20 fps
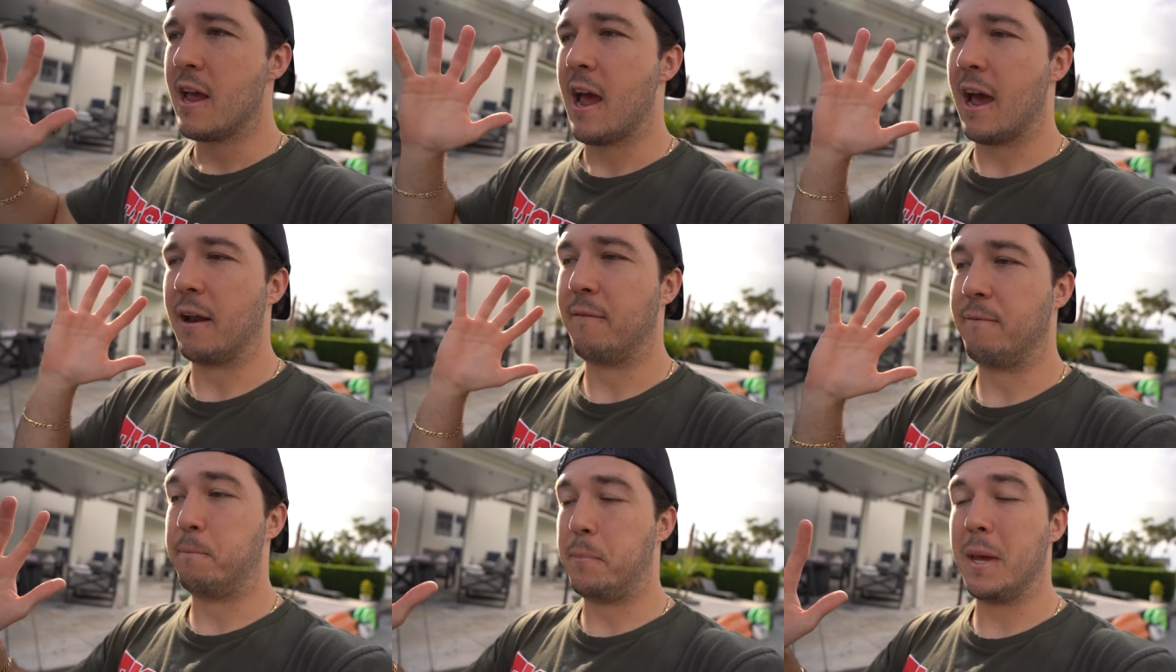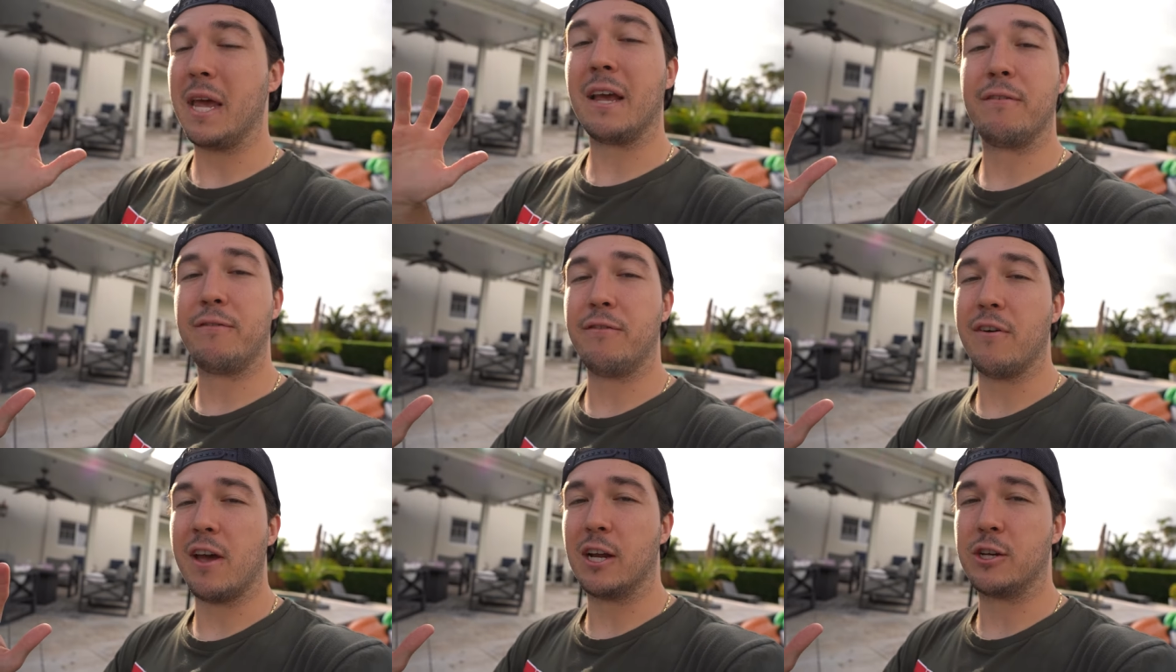and big
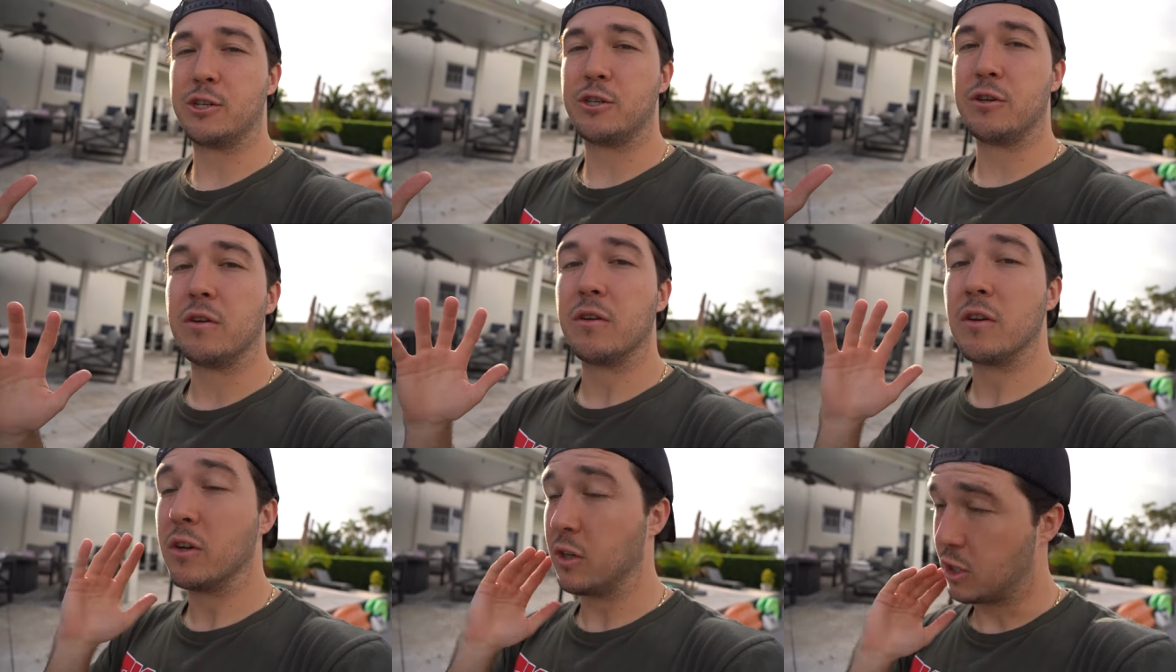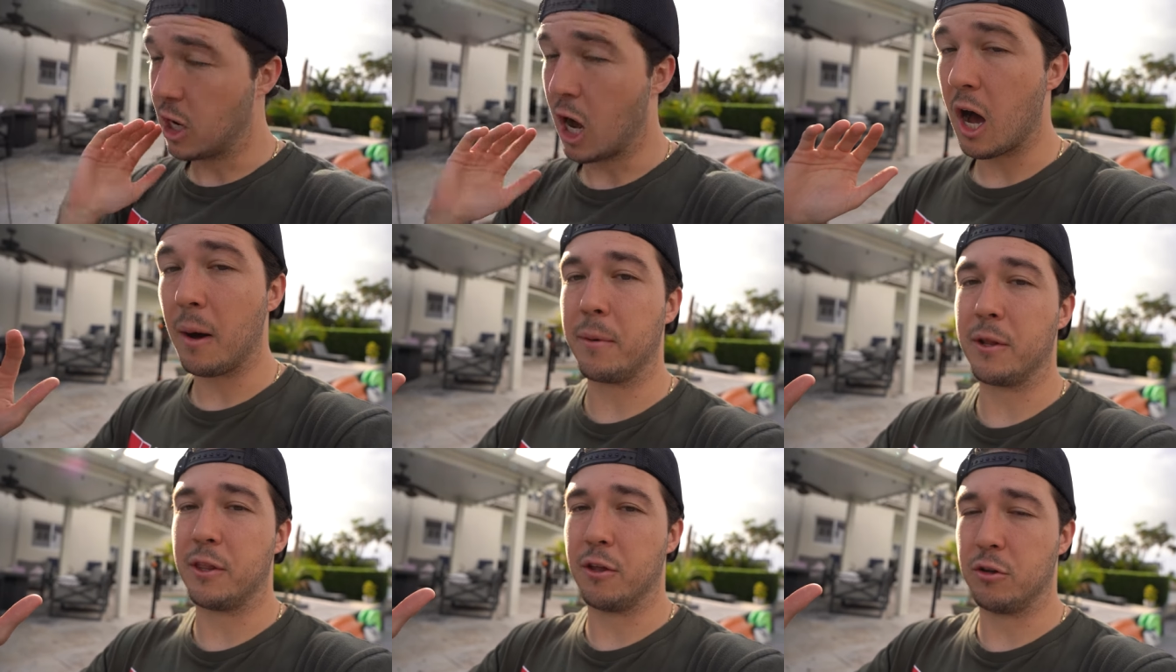fish
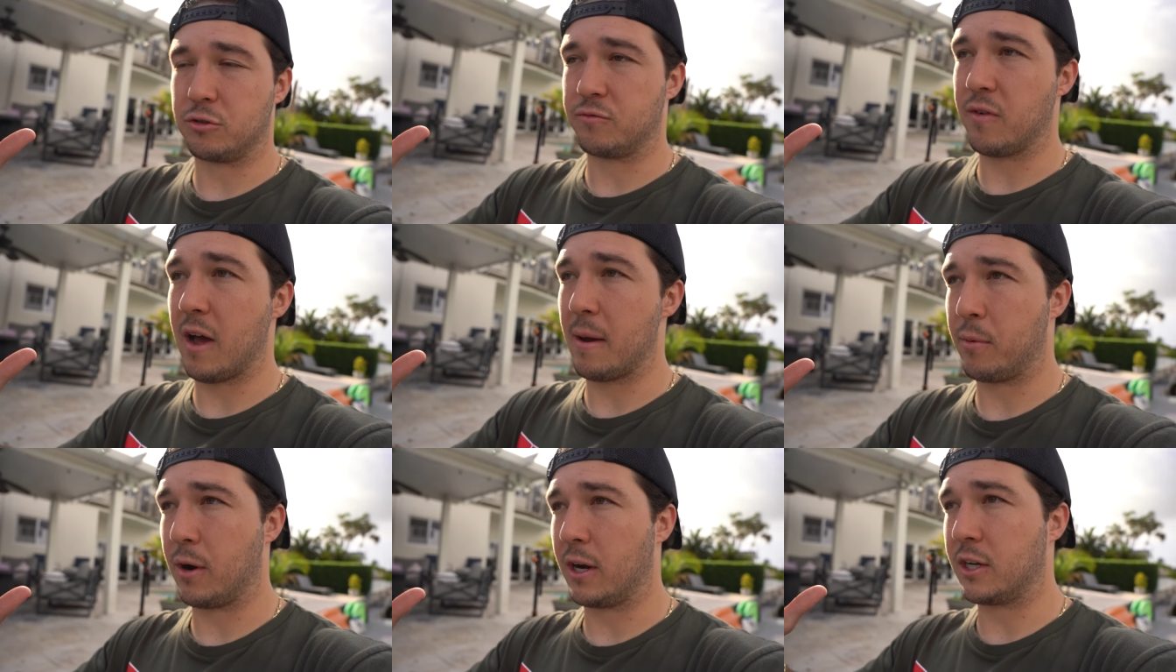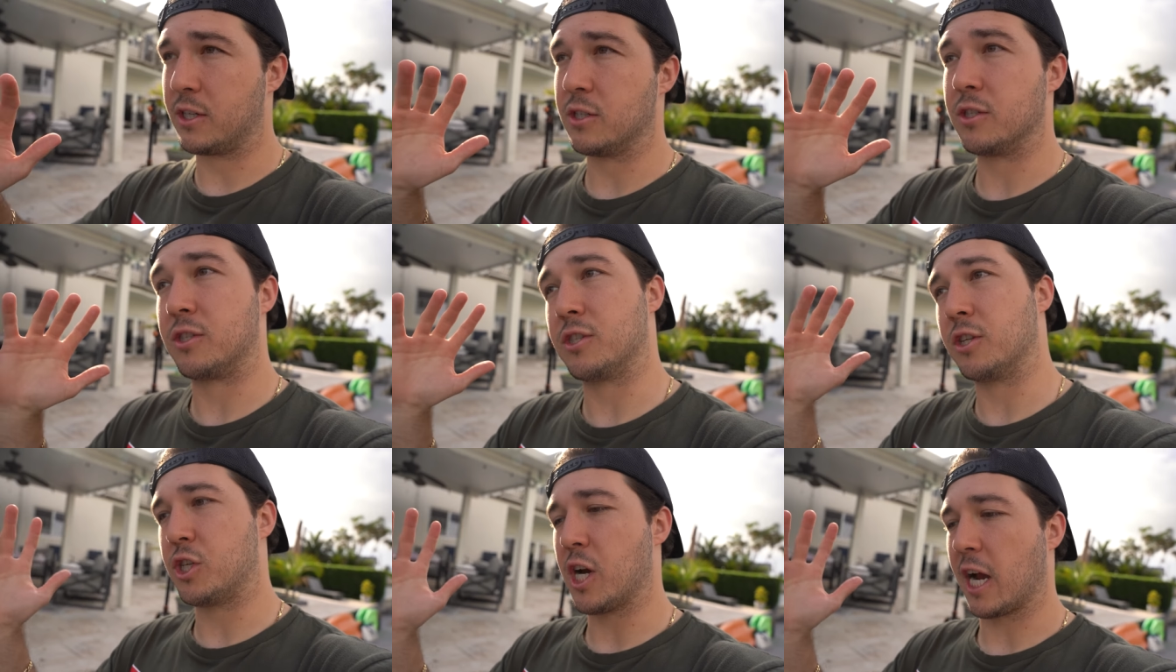come to those
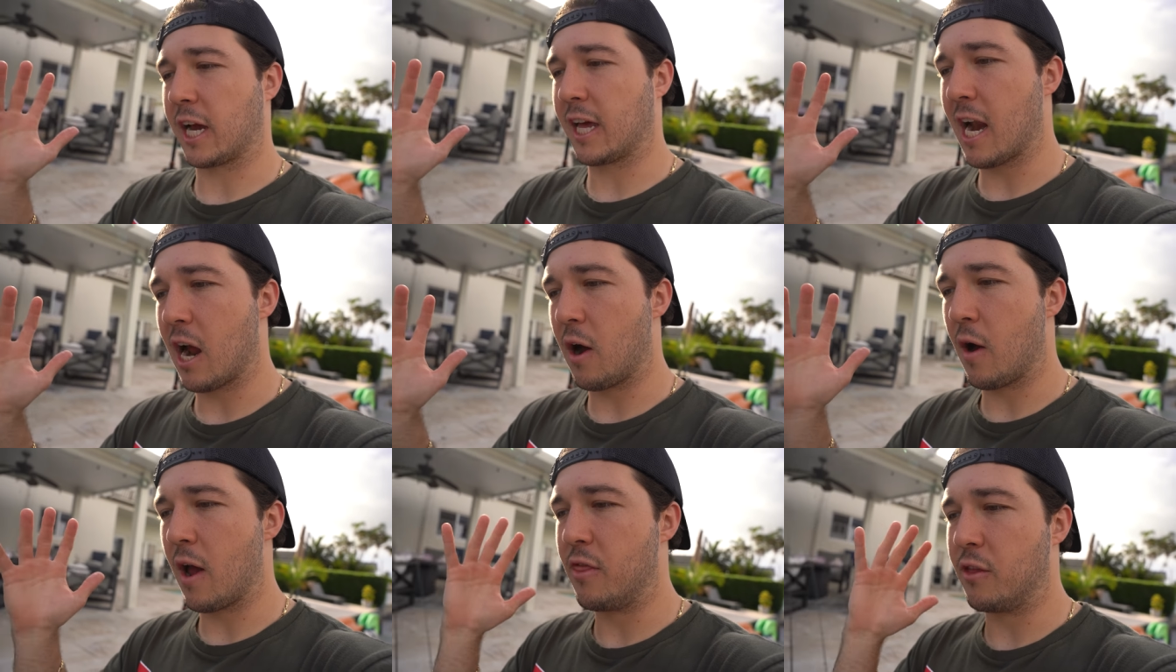vibrations to check it out.